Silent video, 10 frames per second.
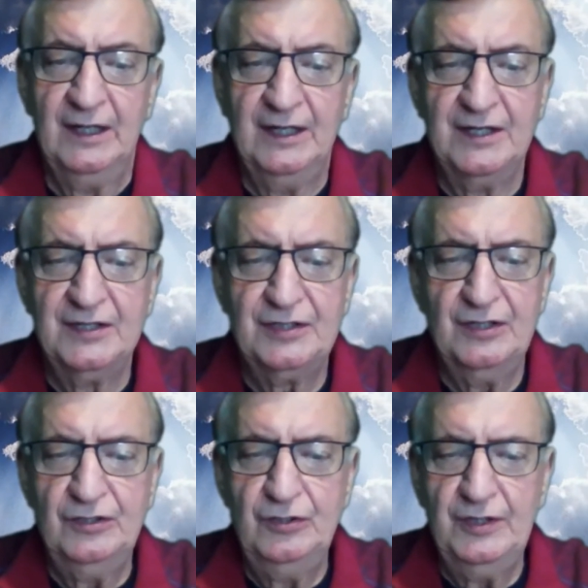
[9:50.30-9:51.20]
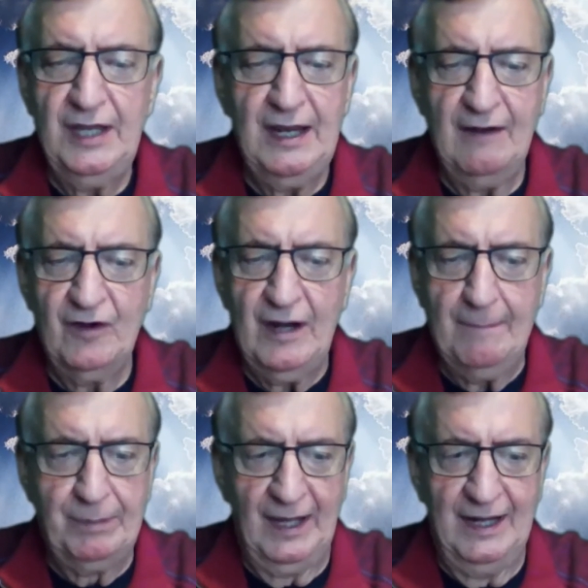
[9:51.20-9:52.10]
is do they ever
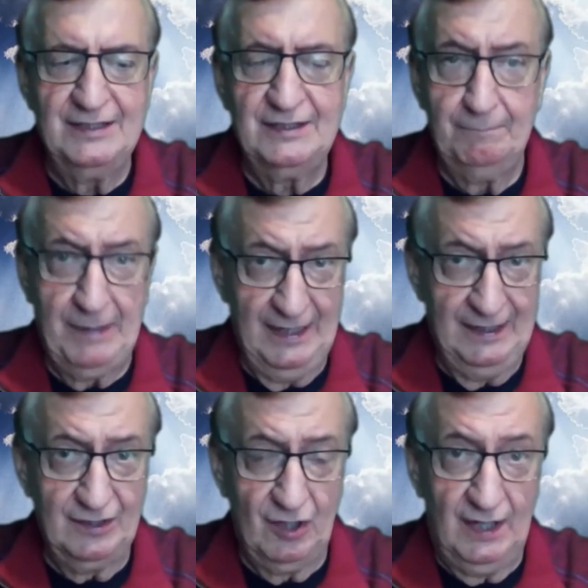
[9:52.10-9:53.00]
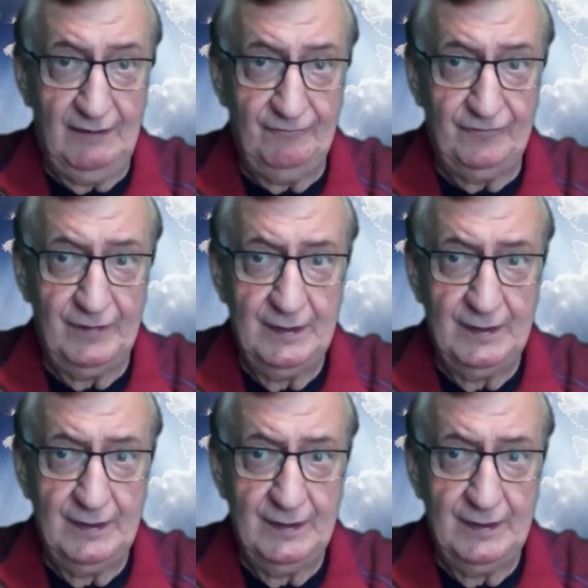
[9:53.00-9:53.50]
have plans of paying it off?